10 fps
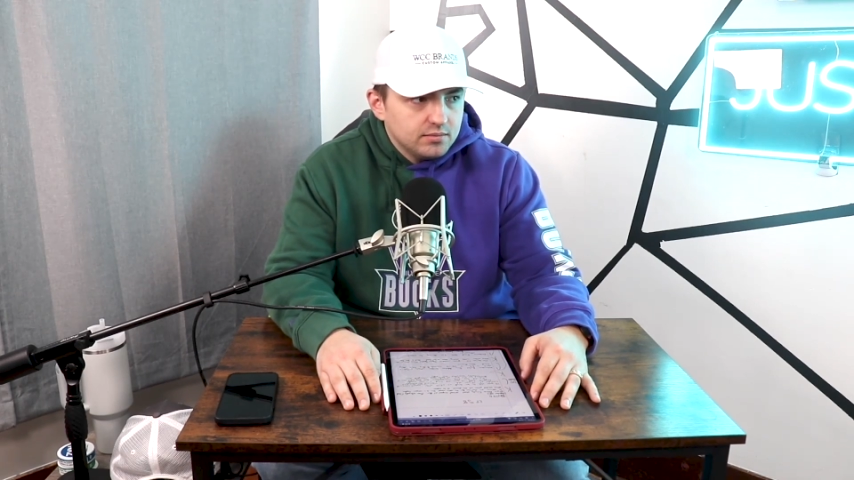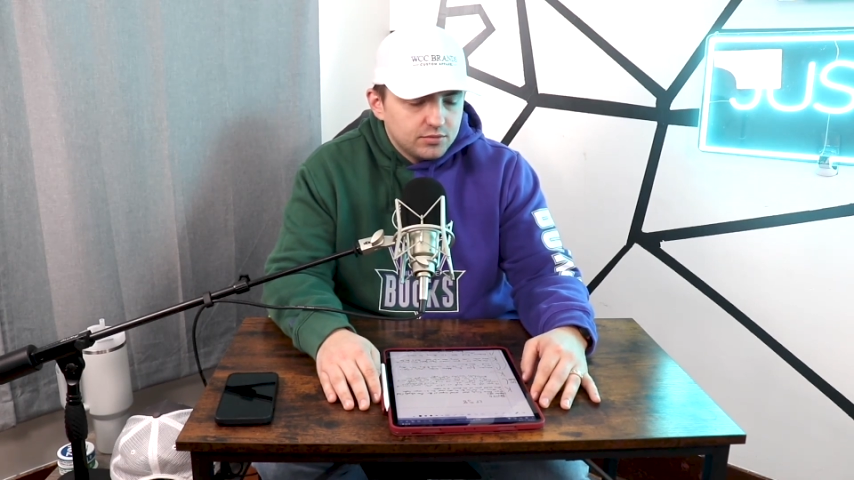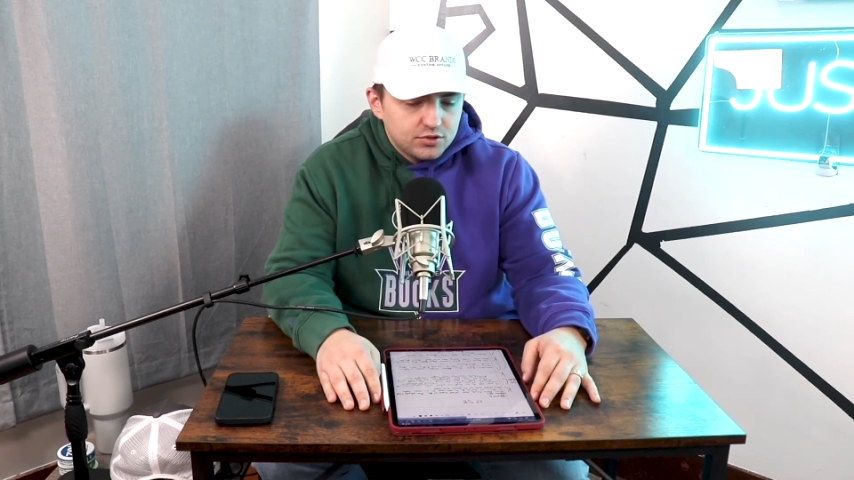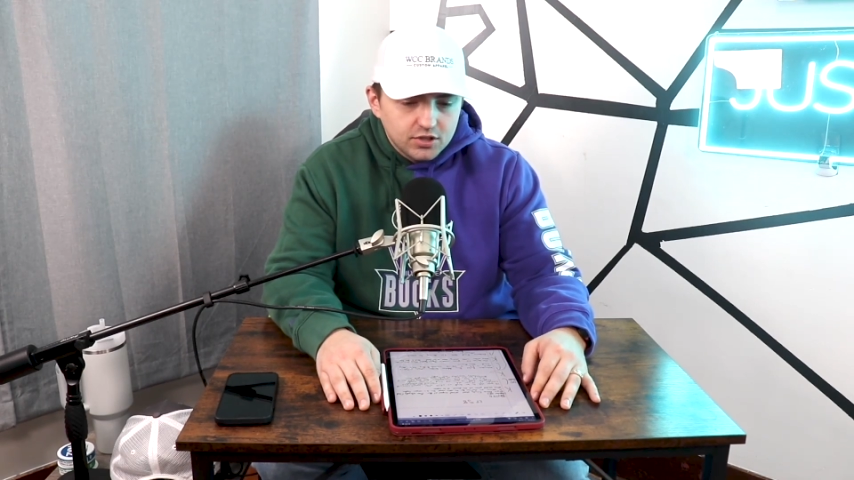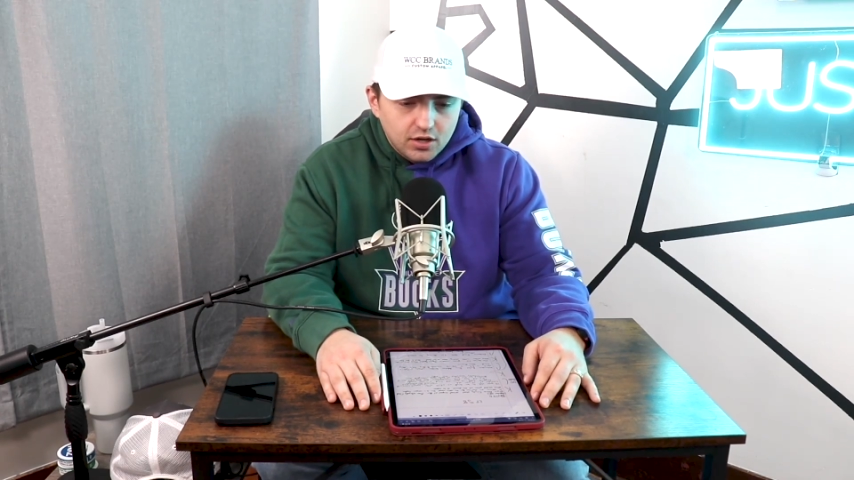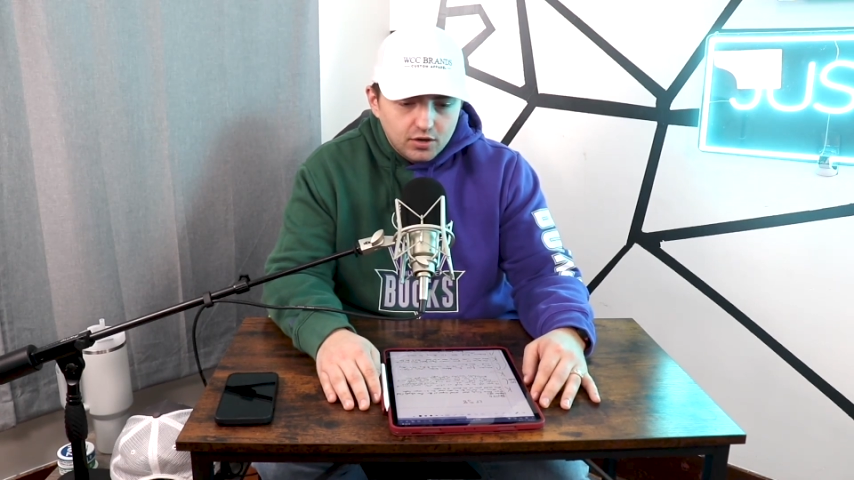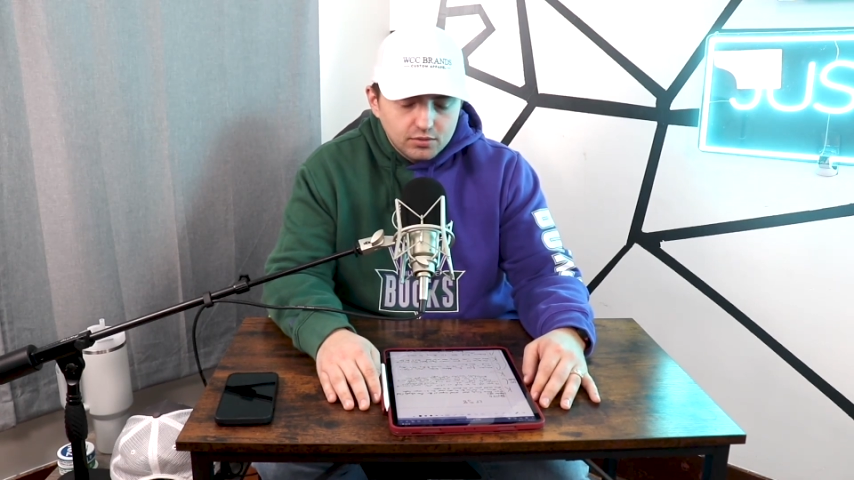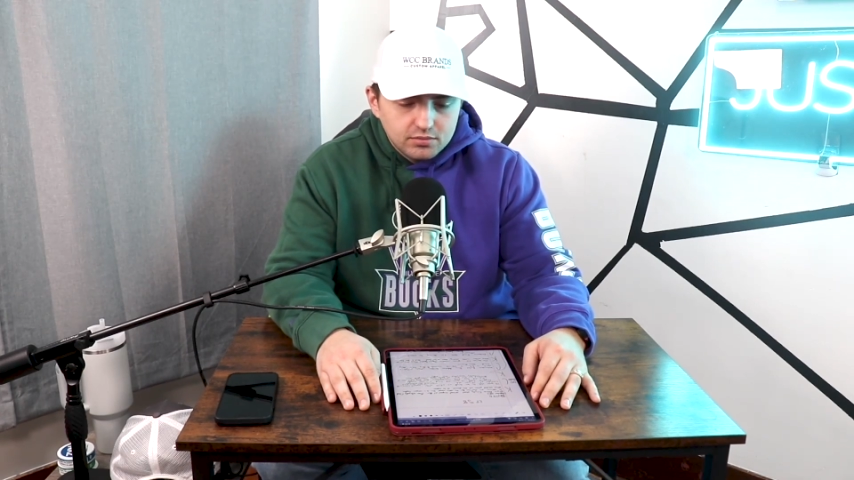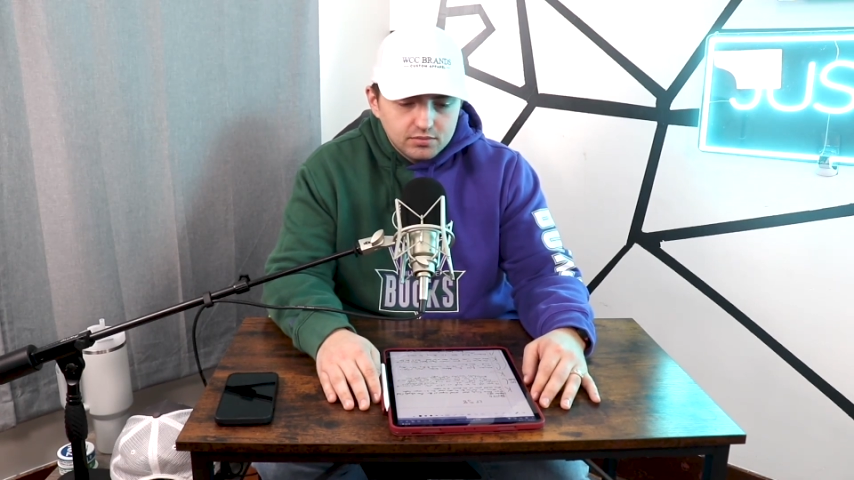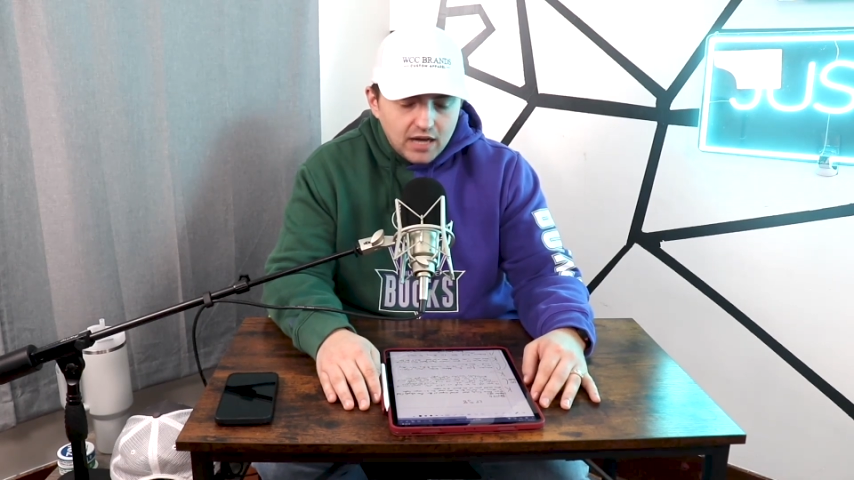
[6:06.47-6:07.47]
So
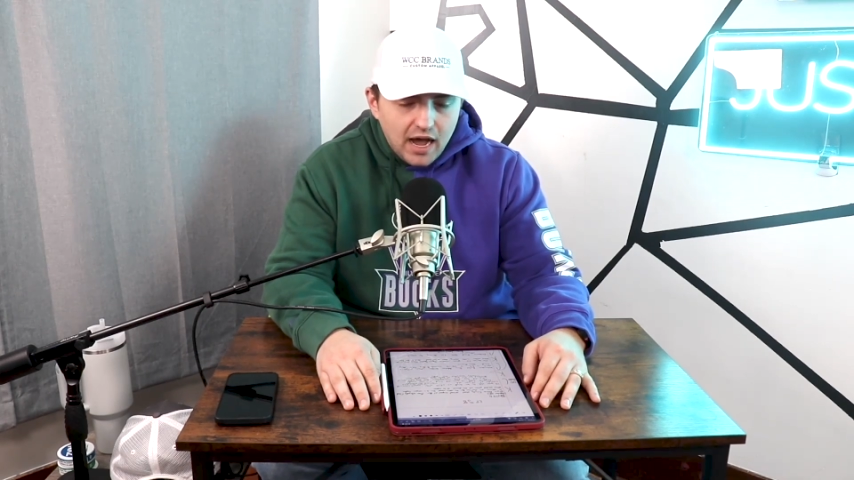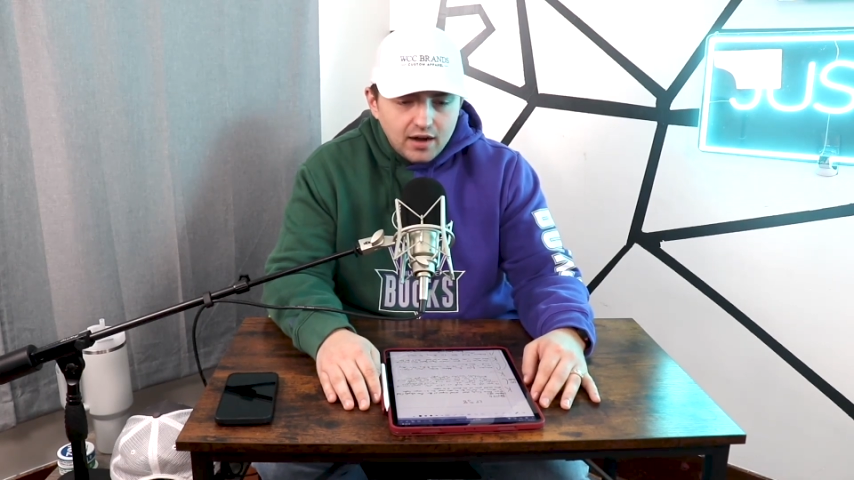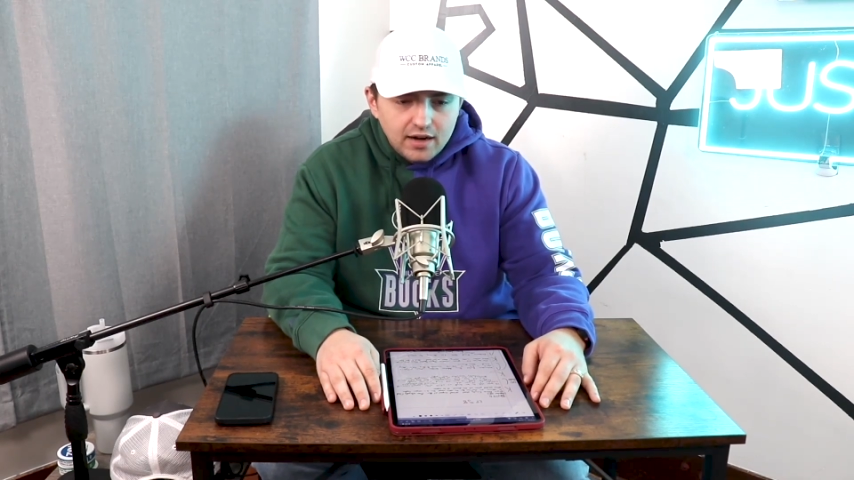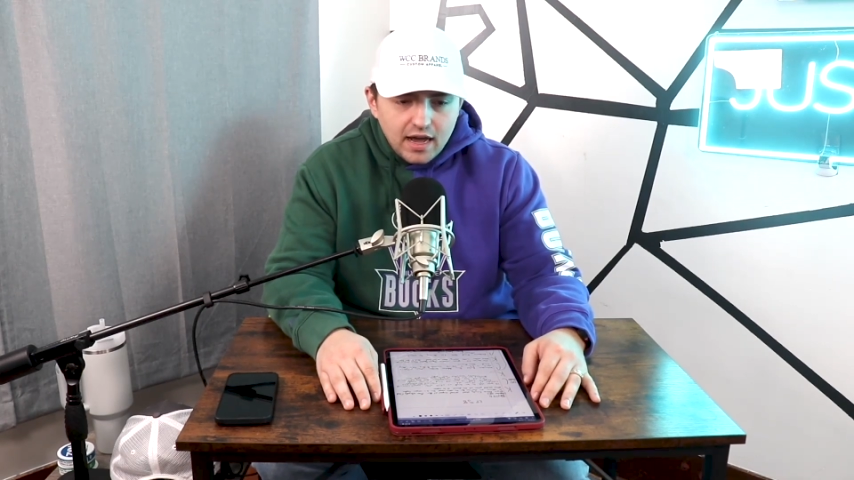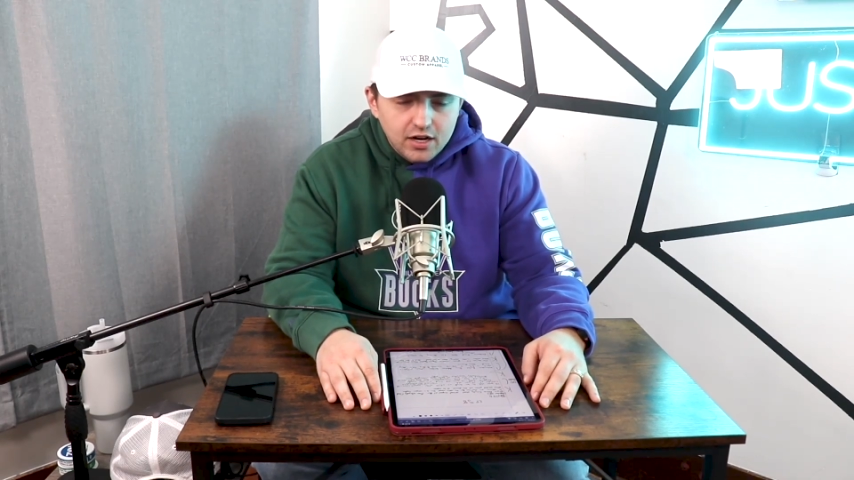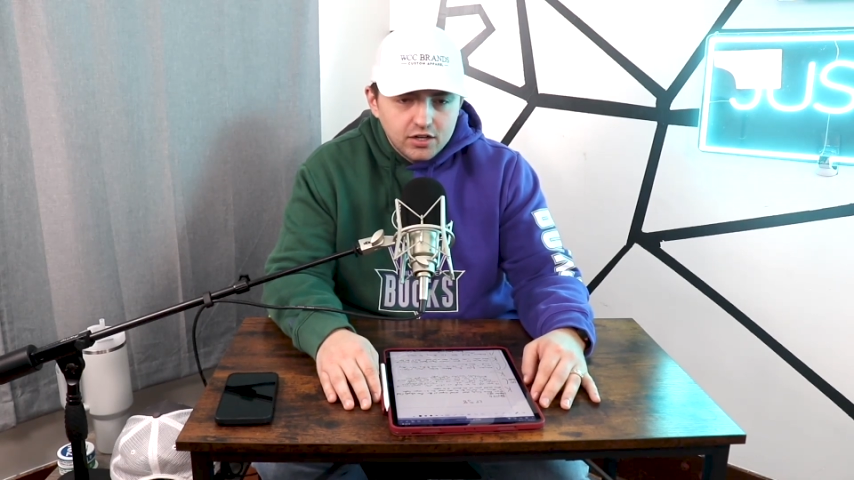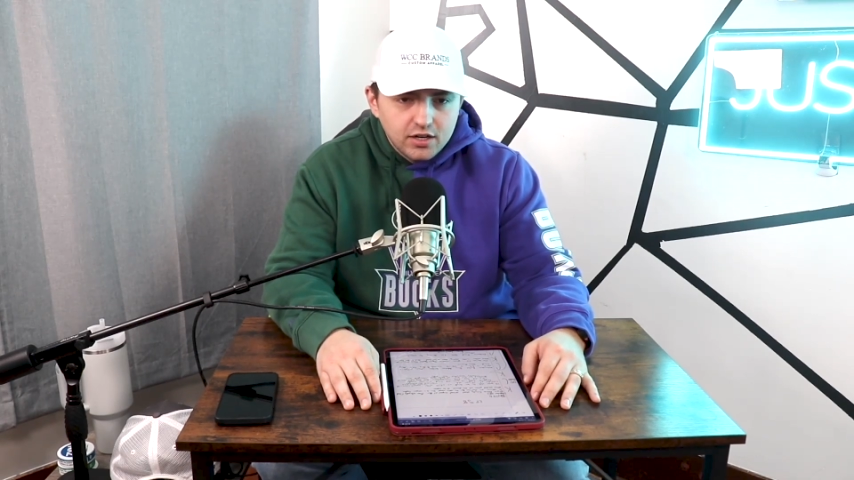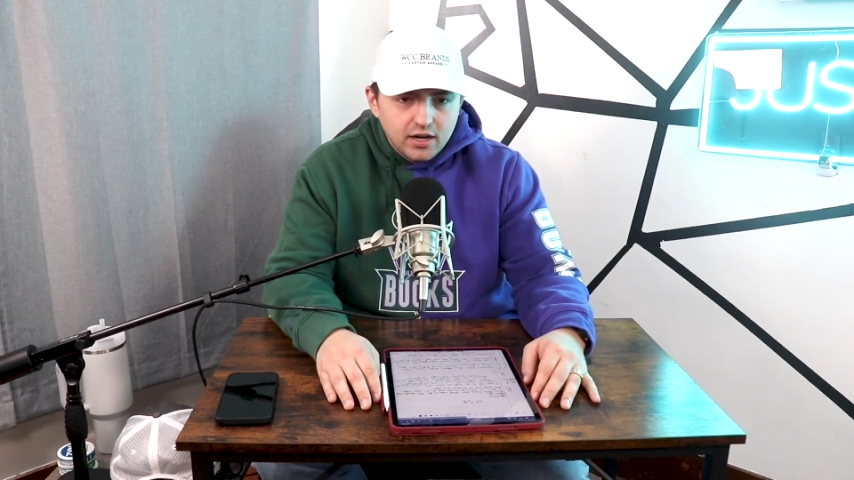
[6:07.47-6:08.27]
not a good